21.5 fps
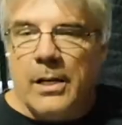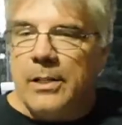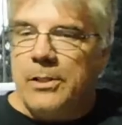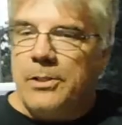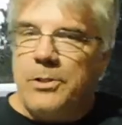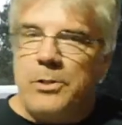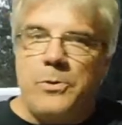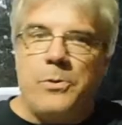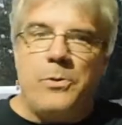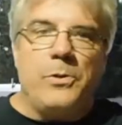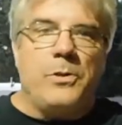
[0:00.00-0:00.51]

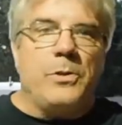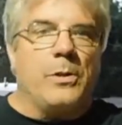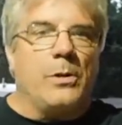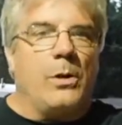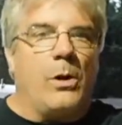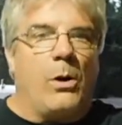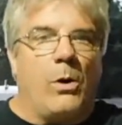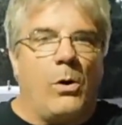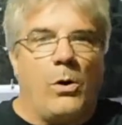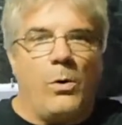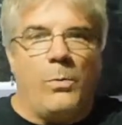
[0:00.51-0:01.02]
Do your
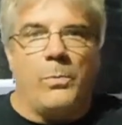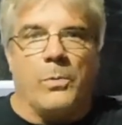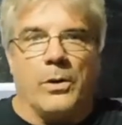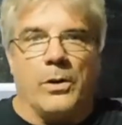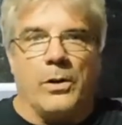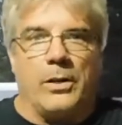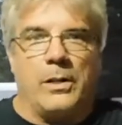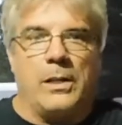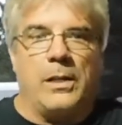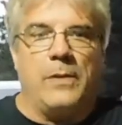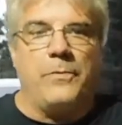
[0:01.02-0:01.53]
homework.
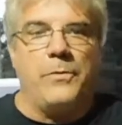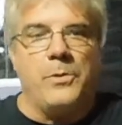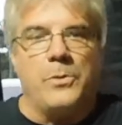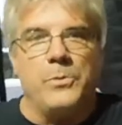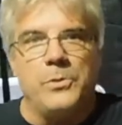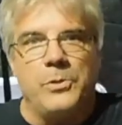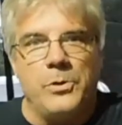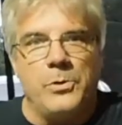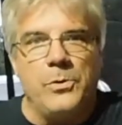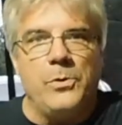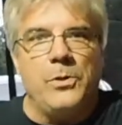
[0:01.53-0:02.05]
If you
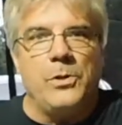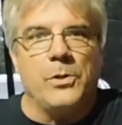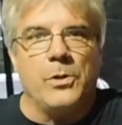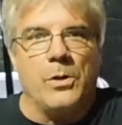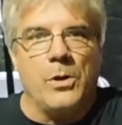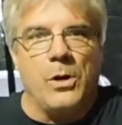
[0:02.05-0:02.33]
do your